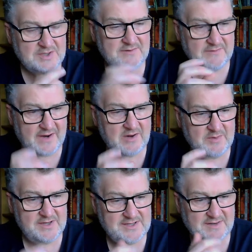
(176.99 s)

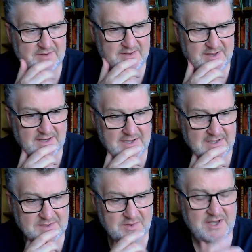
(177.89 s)
environment is everything.
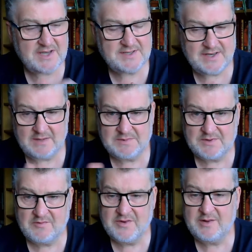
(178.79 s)
So yesterday I'm
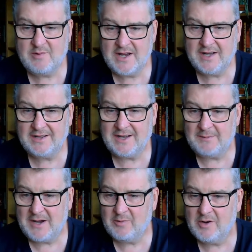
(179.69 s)
doing really well. I'm
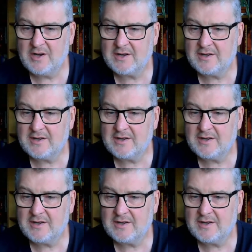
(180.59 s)
at work.